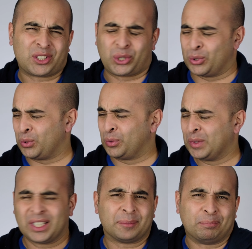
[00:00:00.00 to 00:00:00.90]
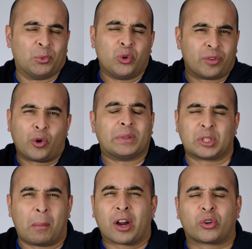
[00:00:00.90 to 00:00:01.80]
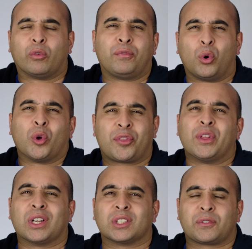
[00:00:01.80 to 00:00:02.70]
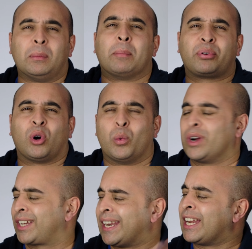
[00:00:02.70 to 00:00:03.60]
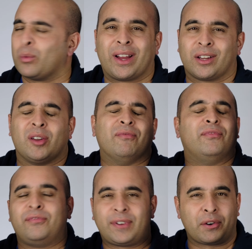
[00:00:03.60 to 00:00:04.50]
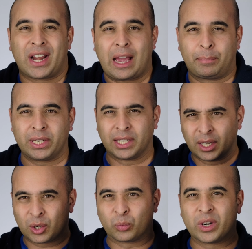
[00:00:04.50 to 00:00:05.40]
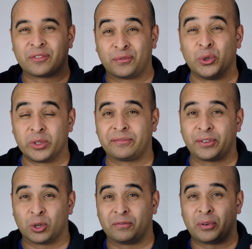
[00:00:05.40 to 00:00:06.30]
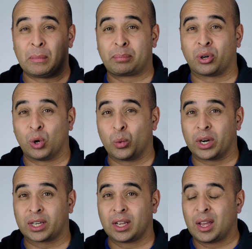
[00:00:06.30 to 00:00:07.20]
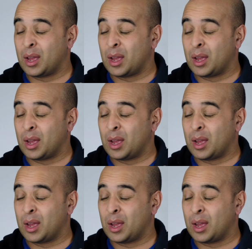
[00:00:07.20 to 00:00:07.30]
to move over to Micro Four Thirds for my pro work. In any way, I'm very happy with Fujifilm for my pro work.